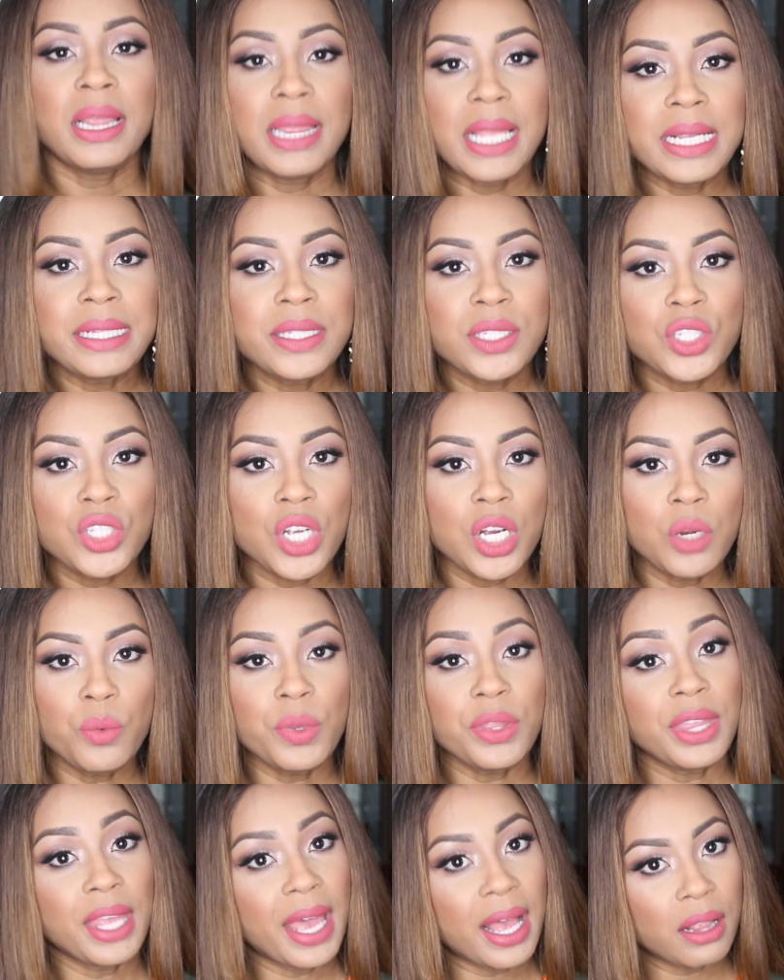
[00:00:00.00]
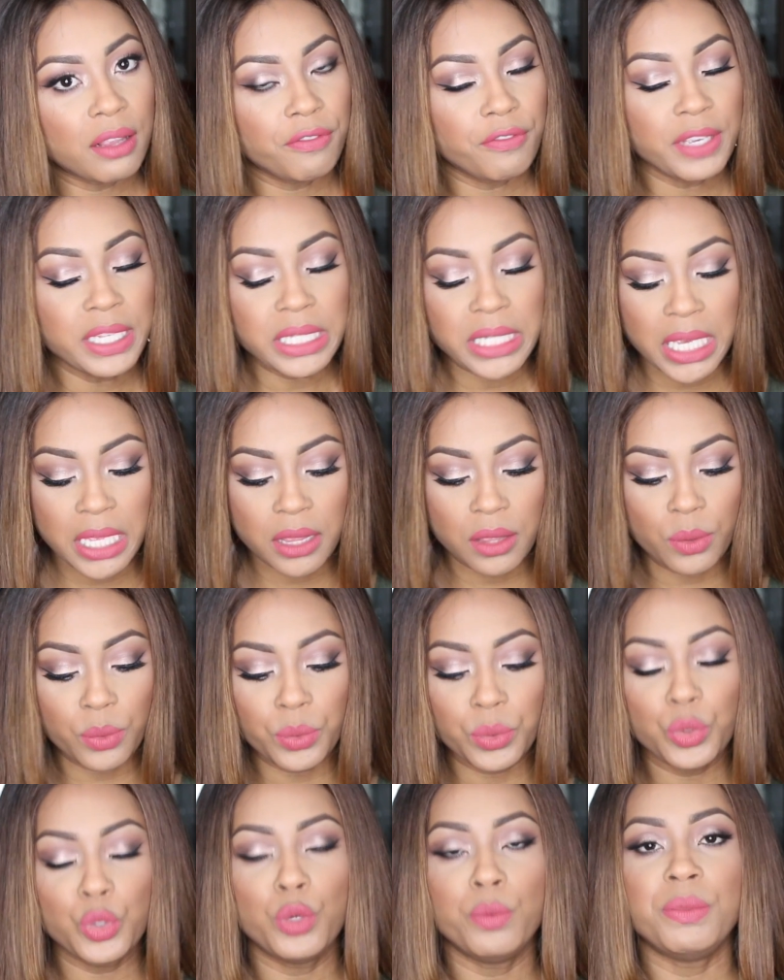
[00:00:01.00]
Let's start with the elephant in the
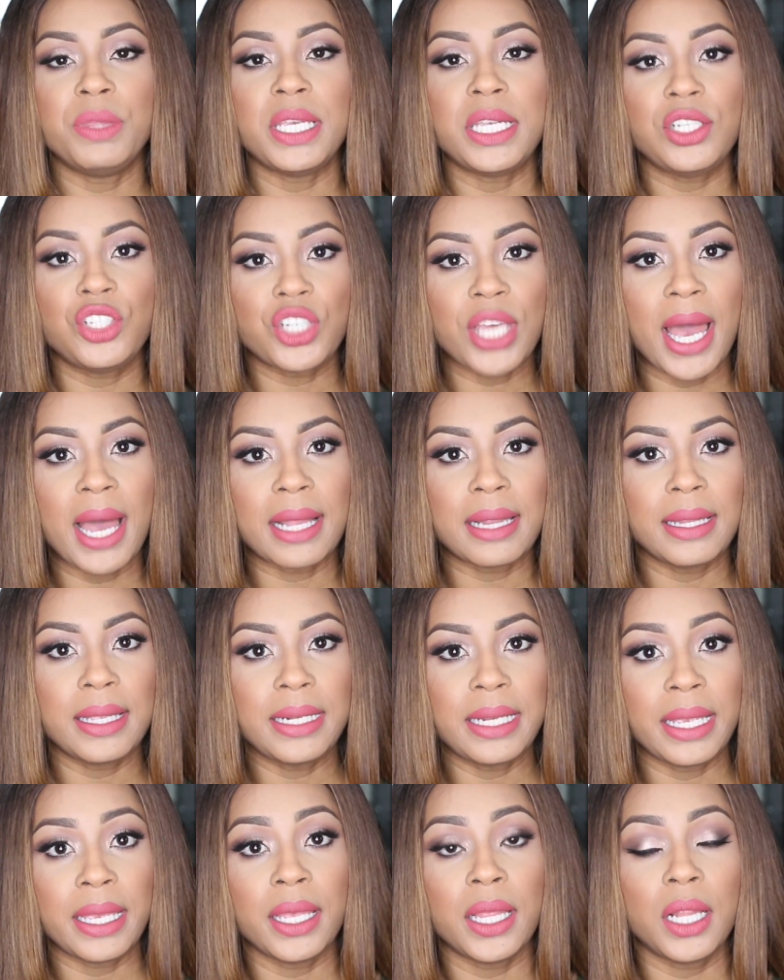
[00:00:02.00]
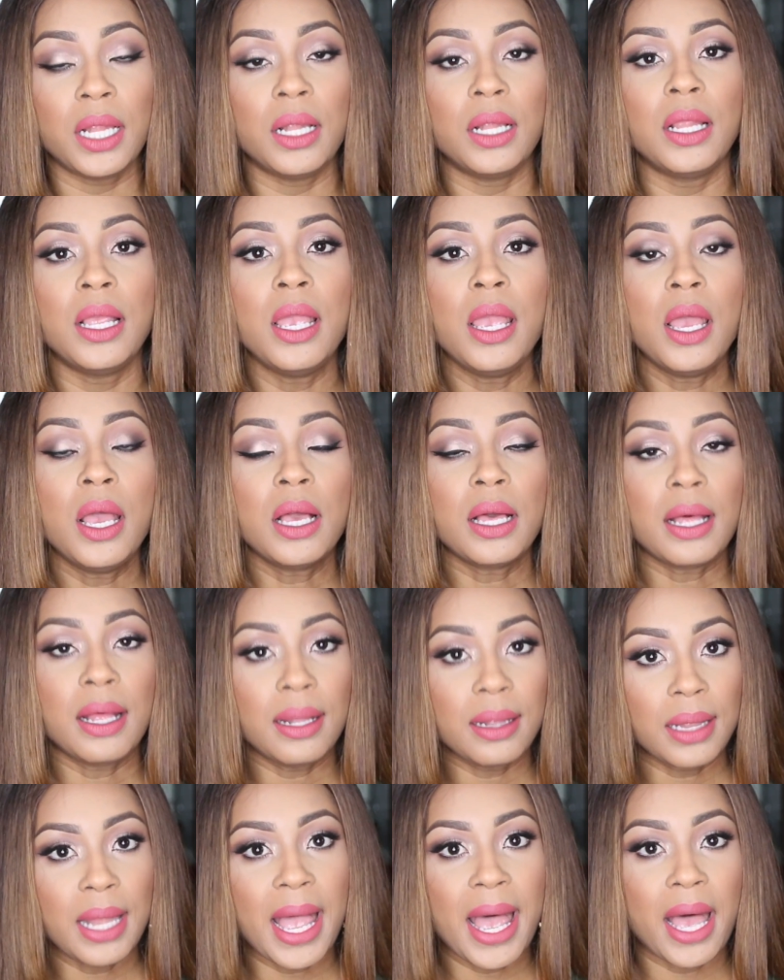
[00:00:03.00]
room, the Jaclyn Hill
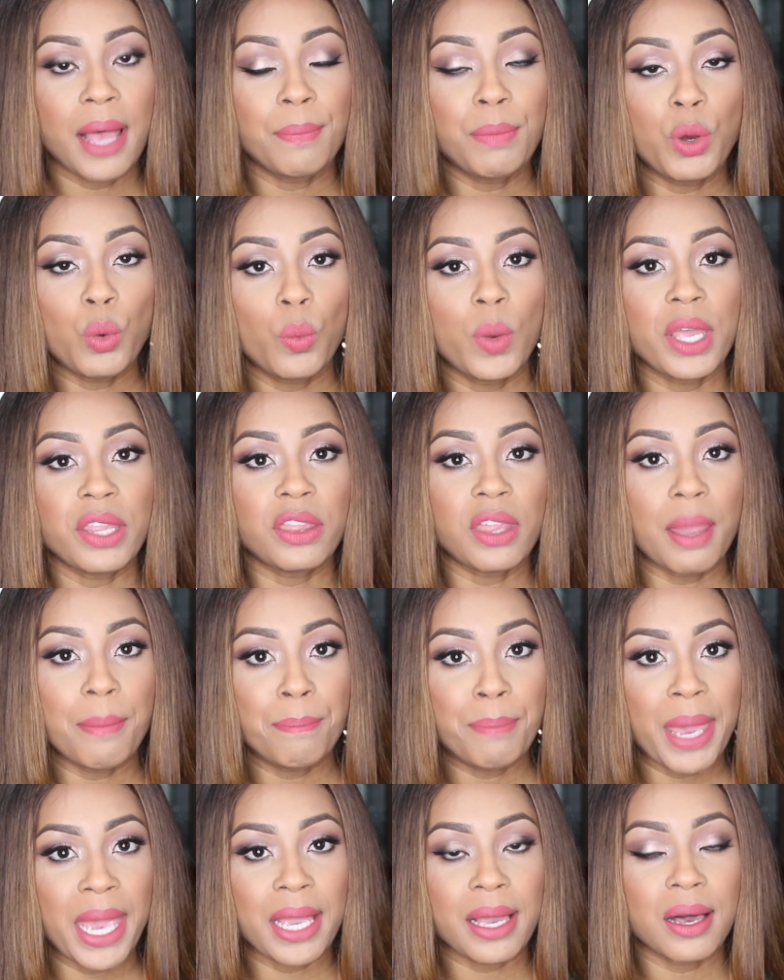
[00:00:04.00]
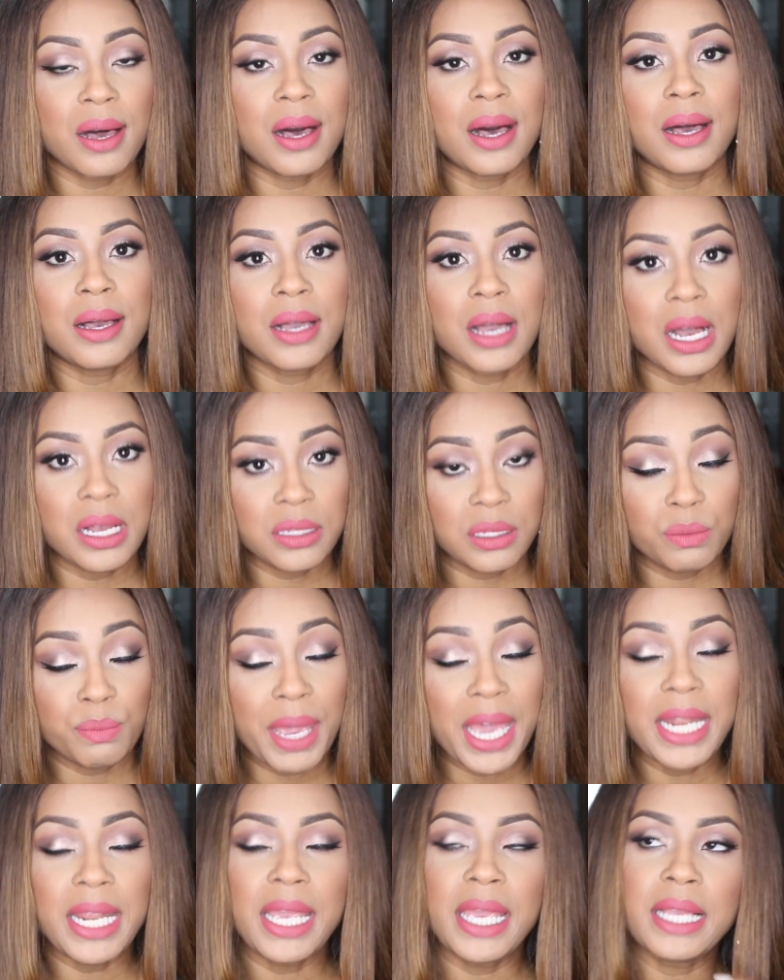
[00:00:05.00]
collab with Becca
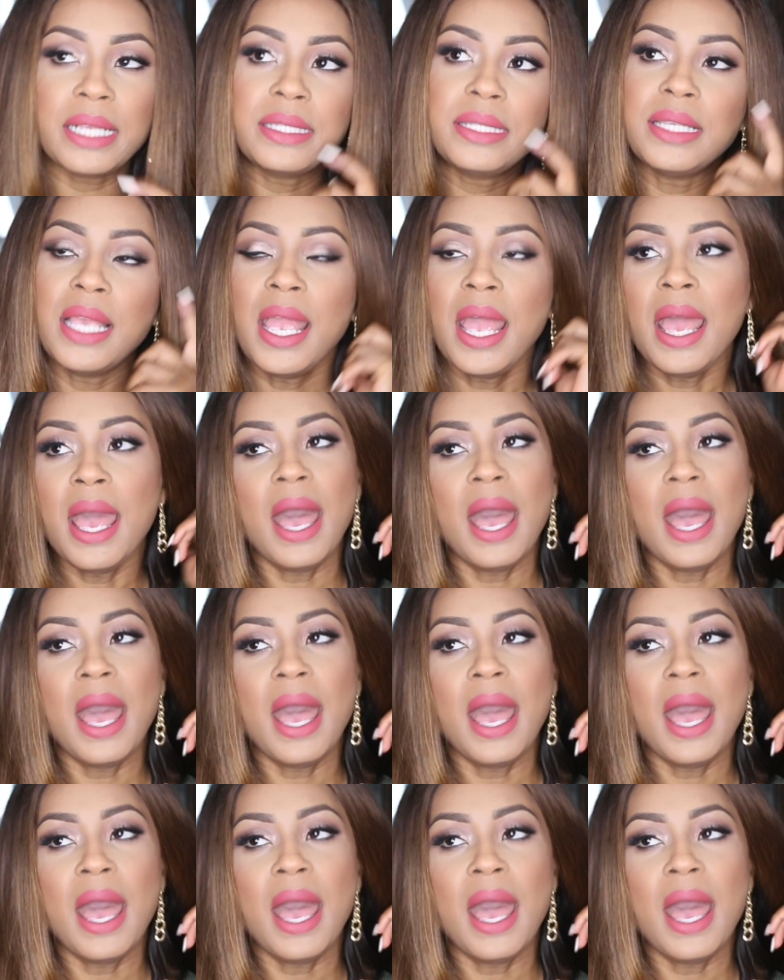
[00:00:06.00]
Cosmetics.